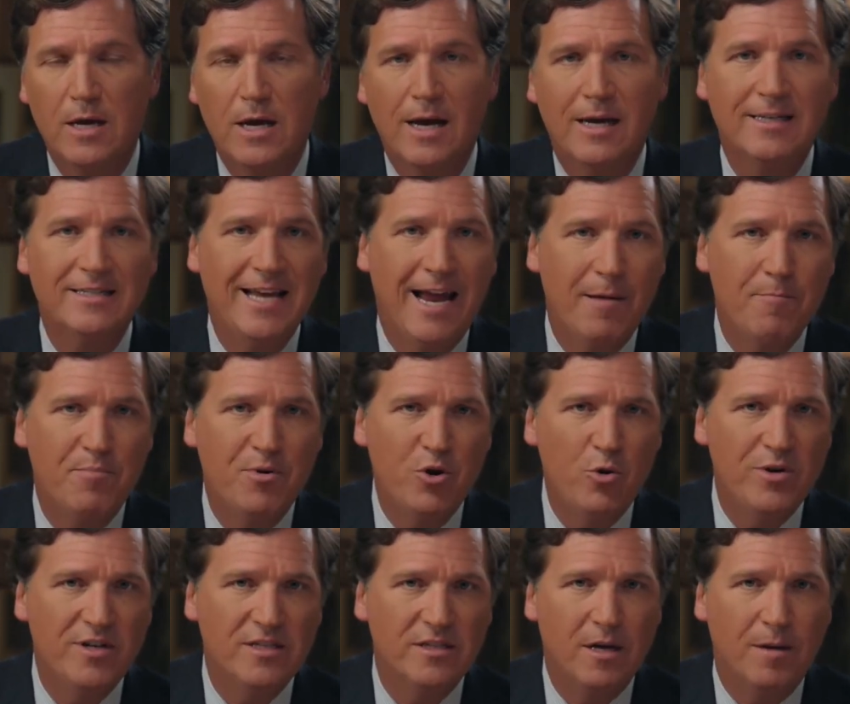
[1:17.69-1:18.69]
A taboo
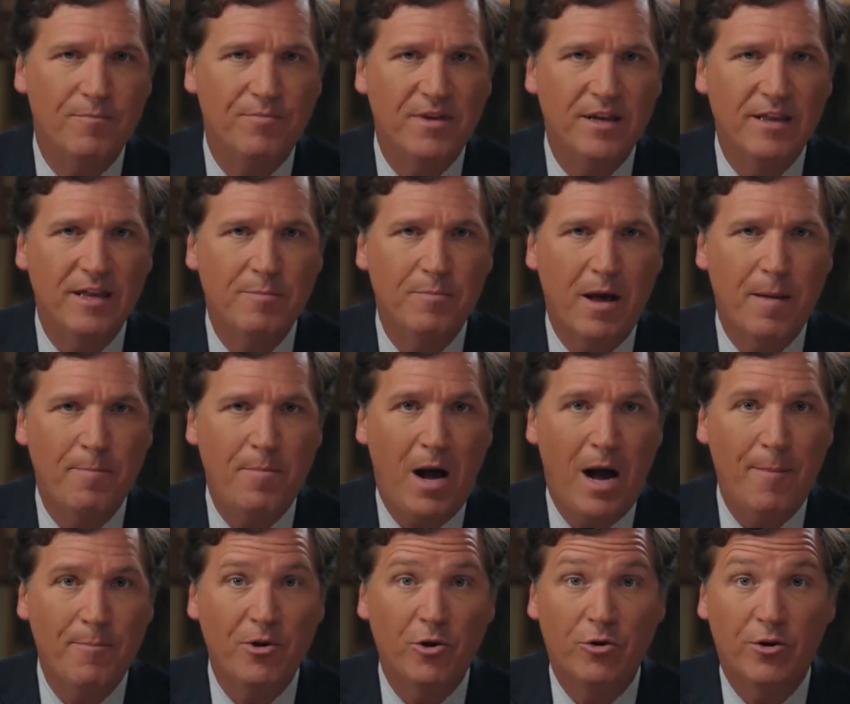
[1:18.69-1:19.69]
is something that by
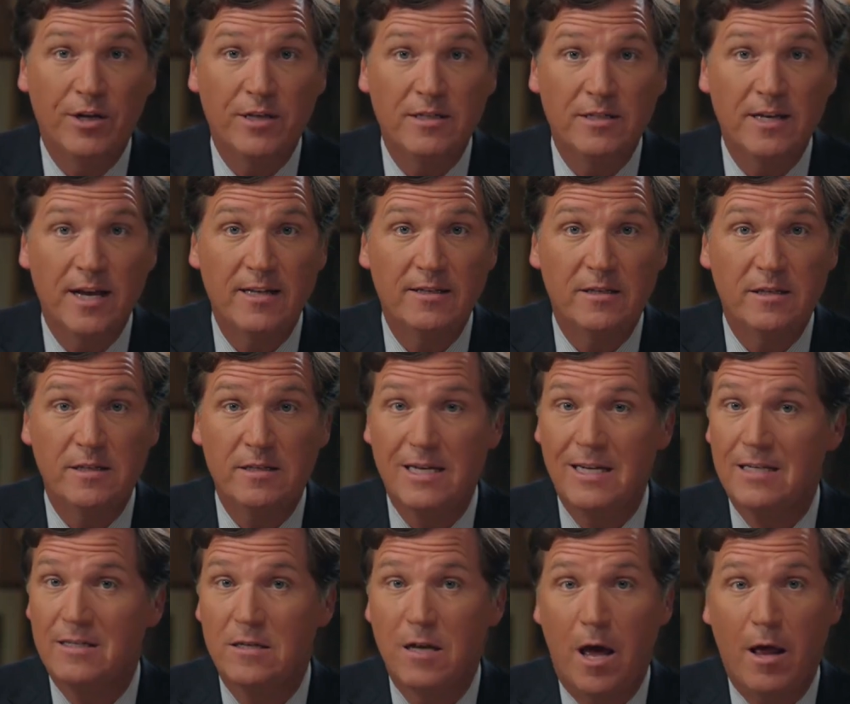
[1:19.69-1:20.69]
popular consensus
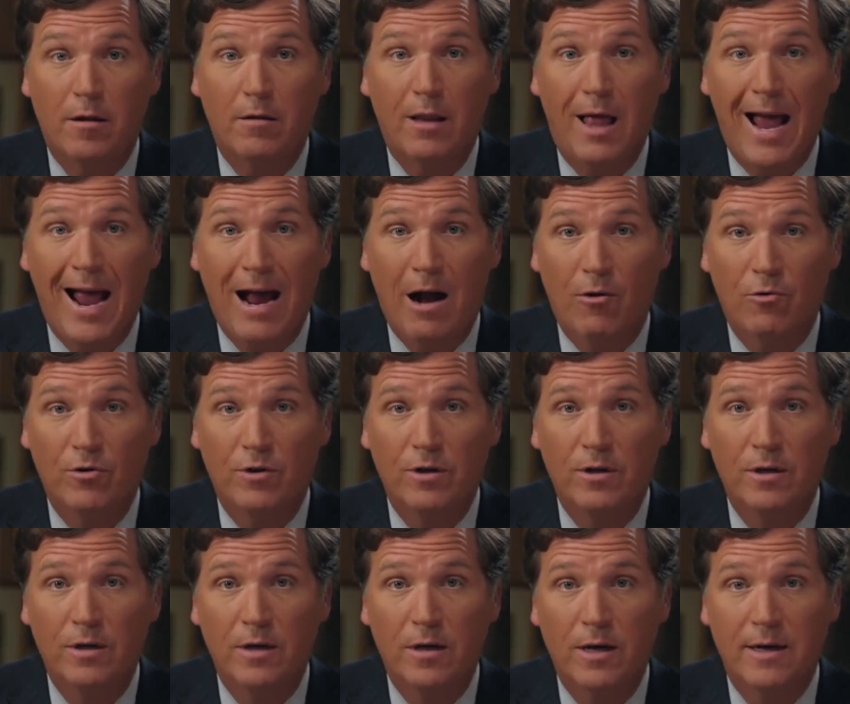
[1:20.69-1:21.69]
is not allowed.
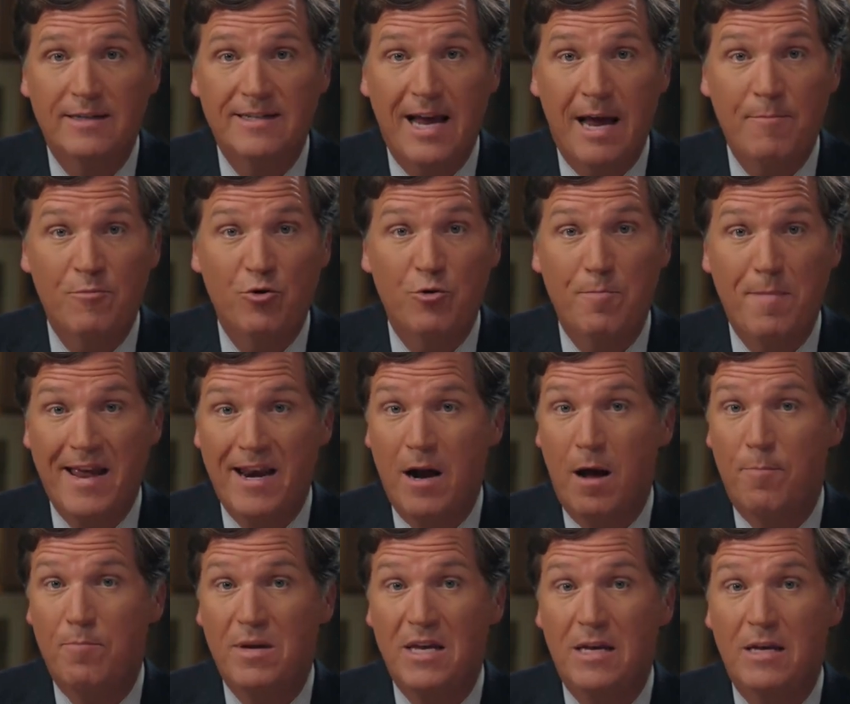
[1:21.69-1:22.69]
A taboo may
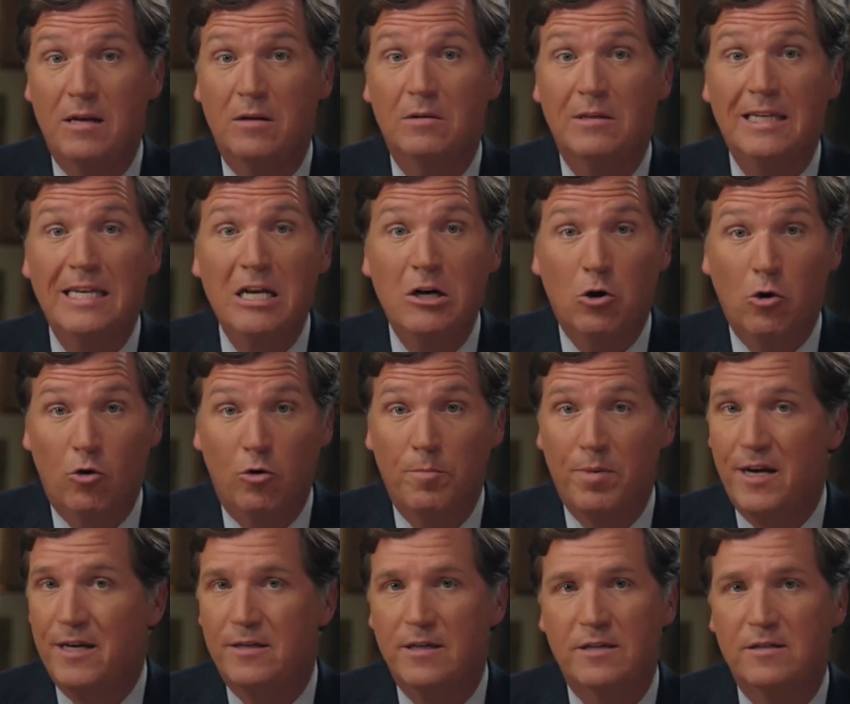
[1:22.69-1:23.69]
not be illegal,
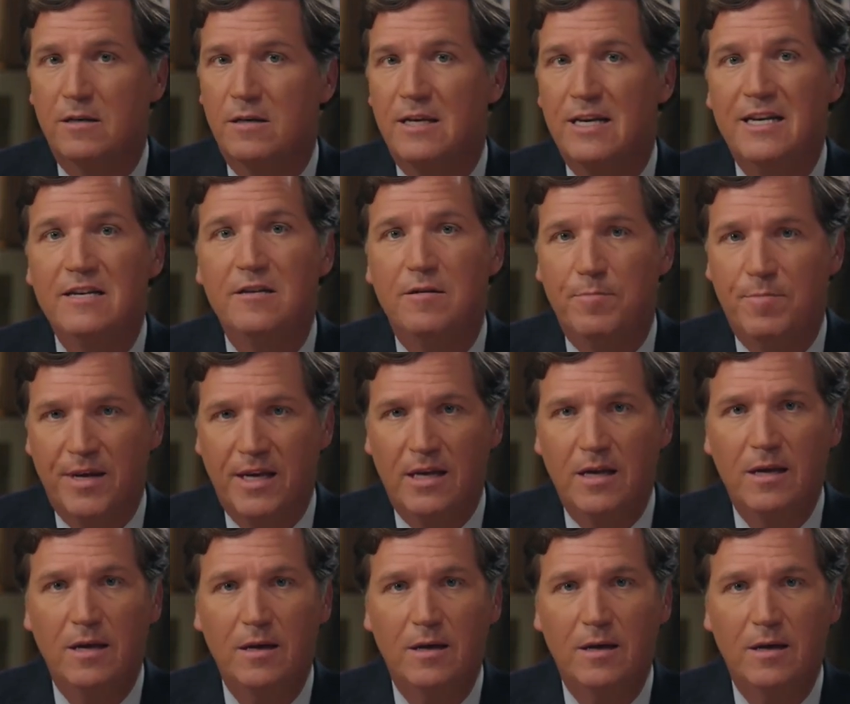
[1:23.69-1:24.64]
but it doesn't need to be.